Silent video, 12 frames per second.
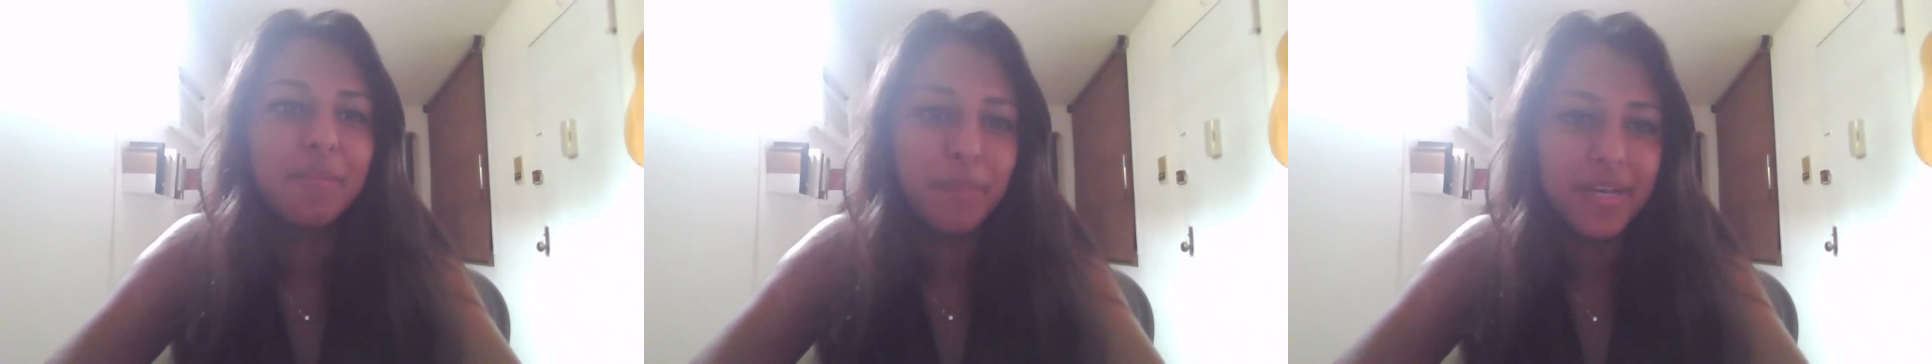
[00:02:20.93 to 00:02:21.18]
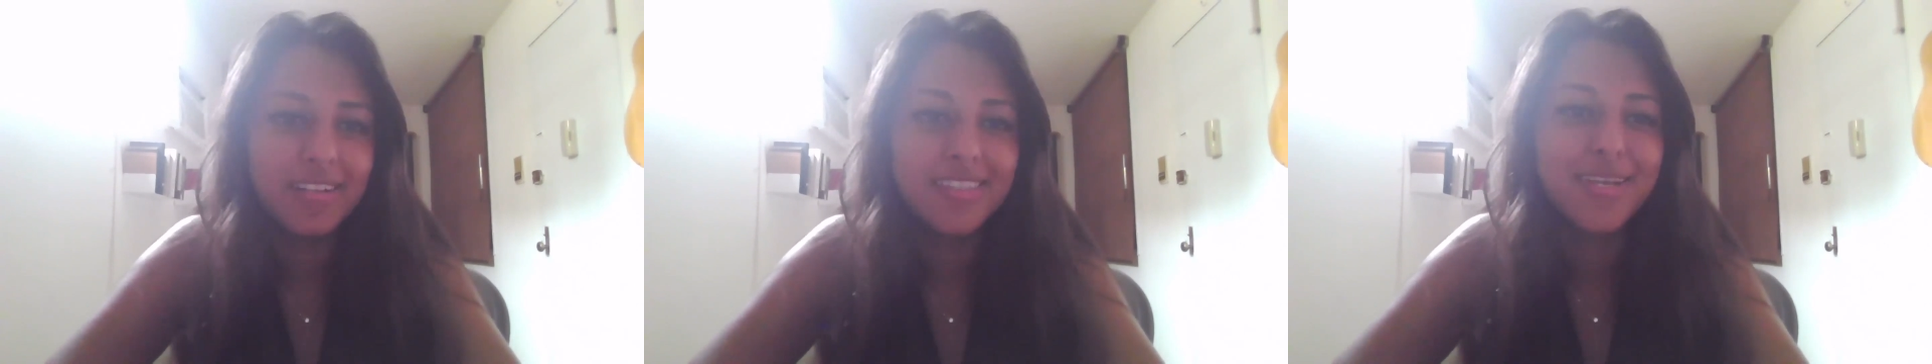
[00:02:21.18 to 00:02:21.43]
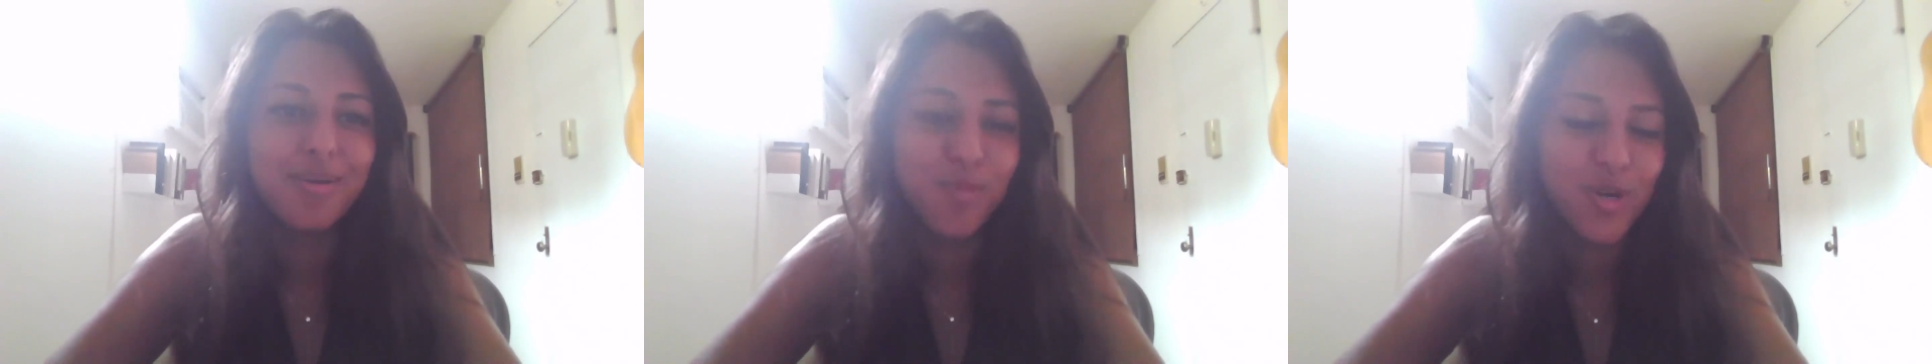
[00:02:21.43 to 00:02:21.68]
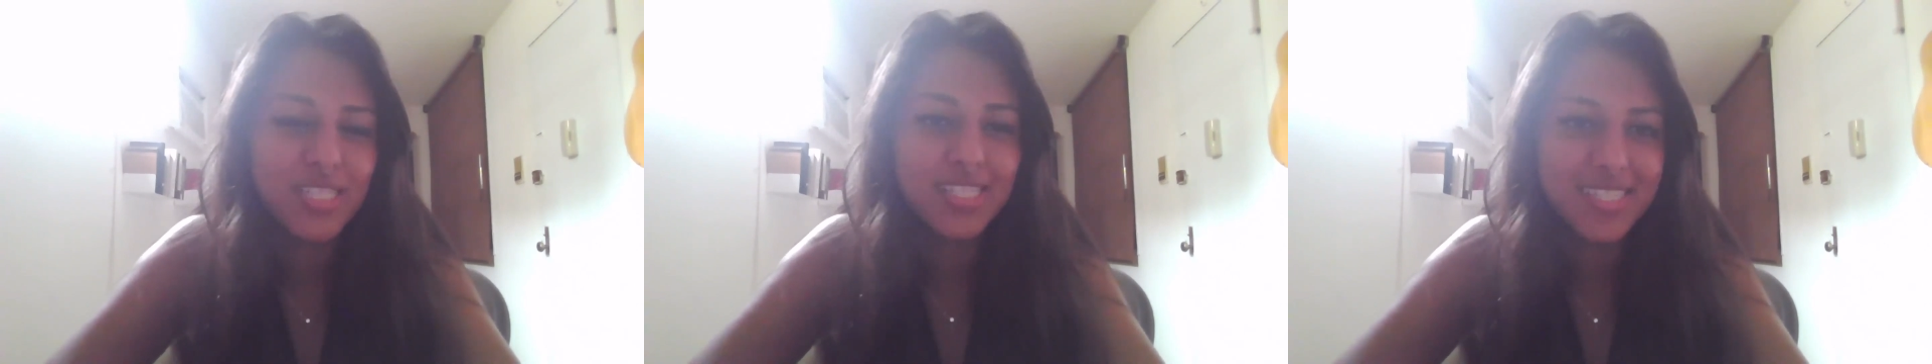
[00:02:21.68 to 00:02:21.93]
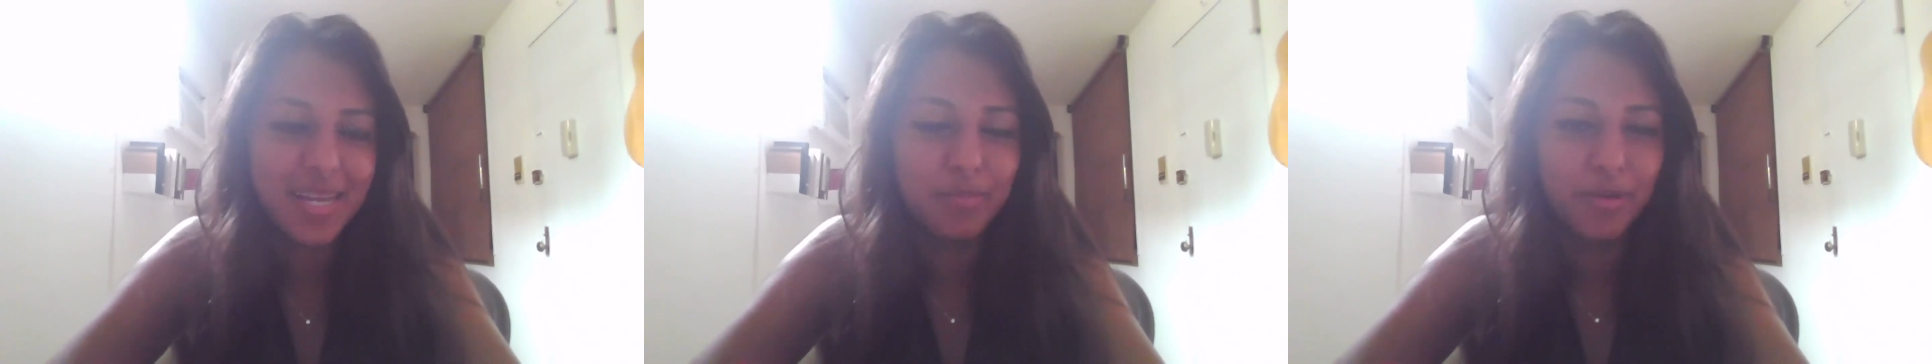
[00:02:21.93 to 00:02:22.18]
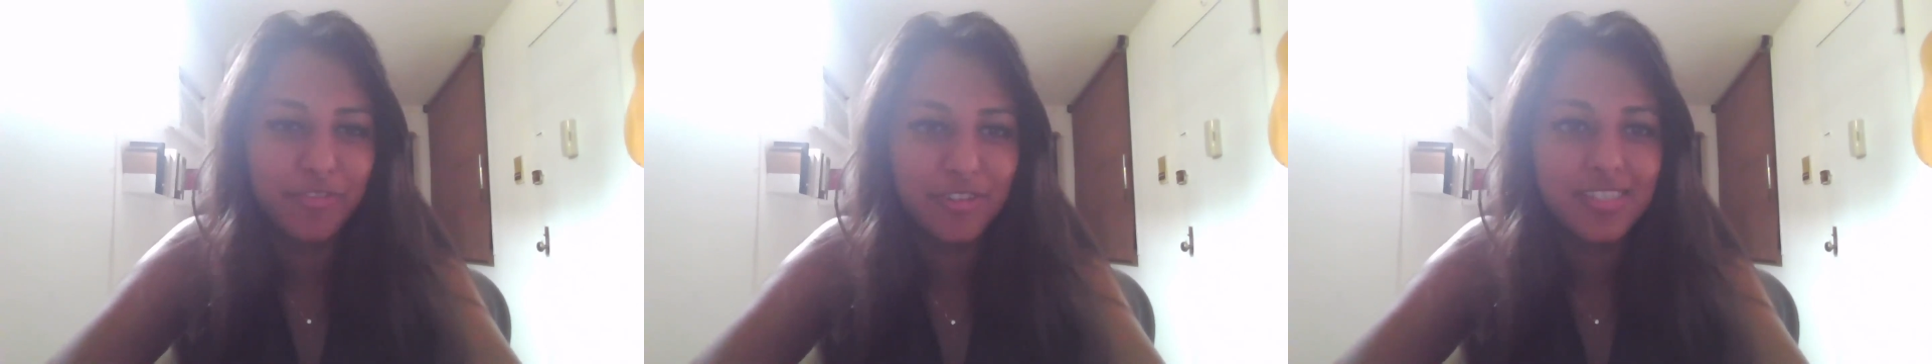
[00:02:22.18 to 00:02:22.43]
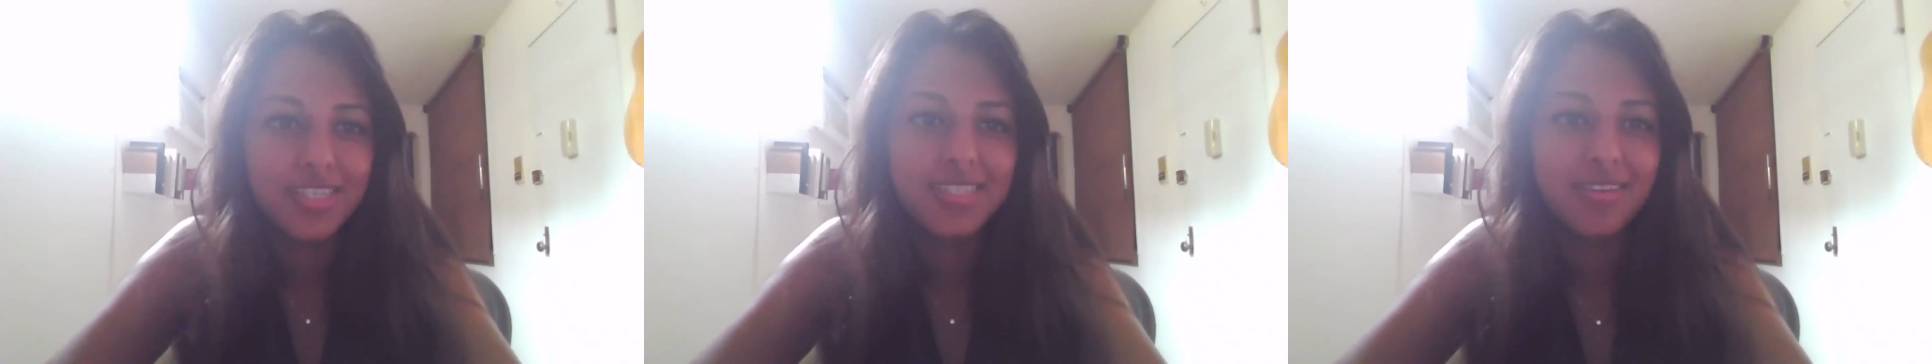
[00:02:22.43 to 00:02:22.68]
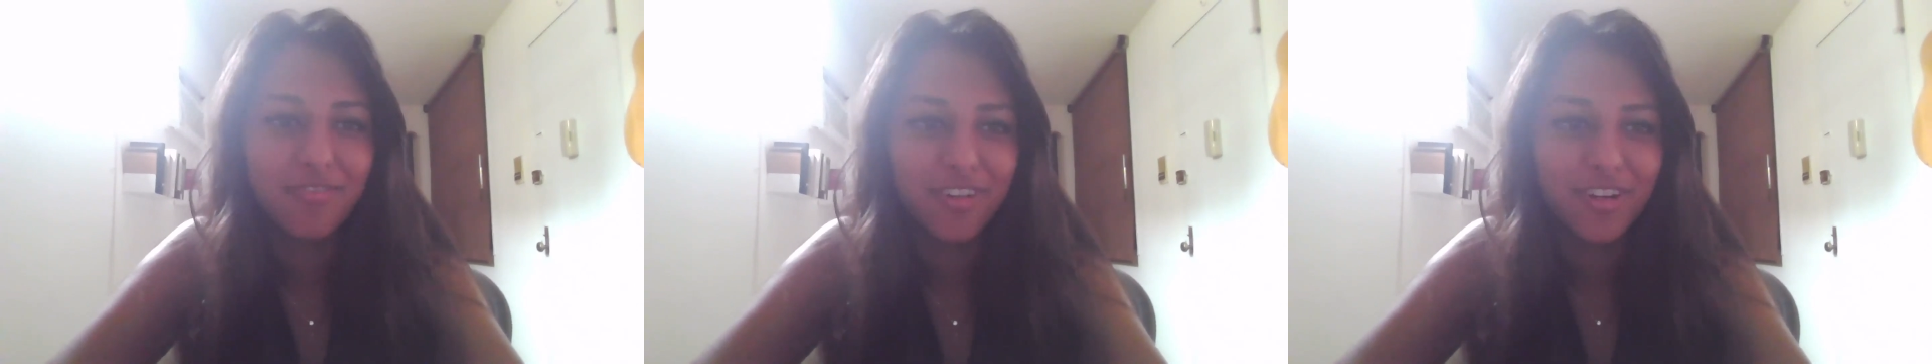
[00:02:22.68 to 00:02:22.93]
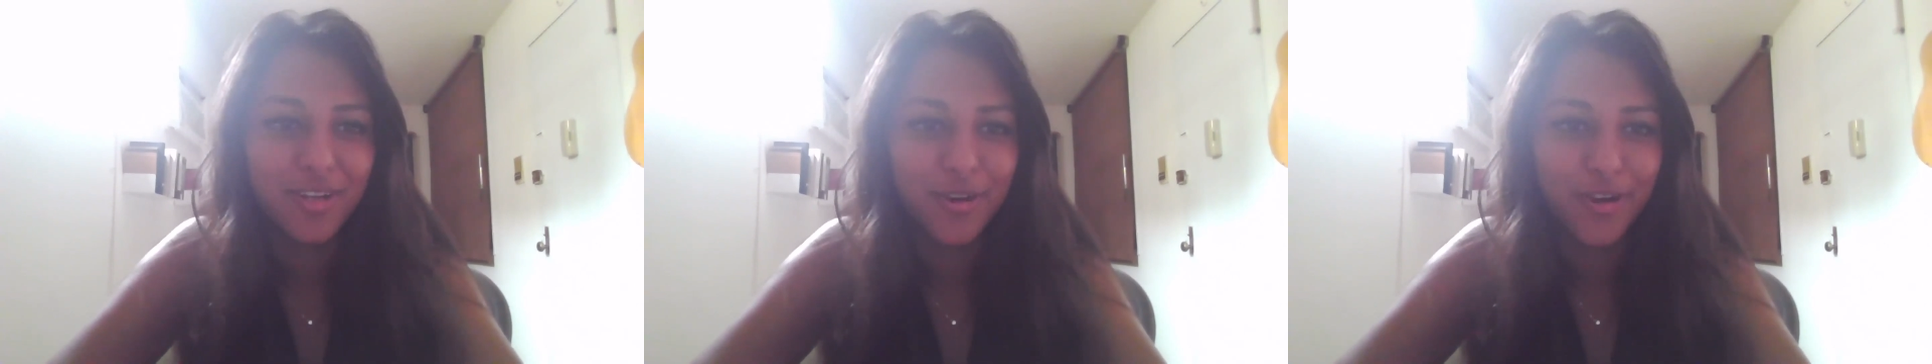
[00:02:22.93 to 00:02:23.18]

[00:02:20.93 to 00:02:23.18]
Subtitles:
build a more sustainable food system for New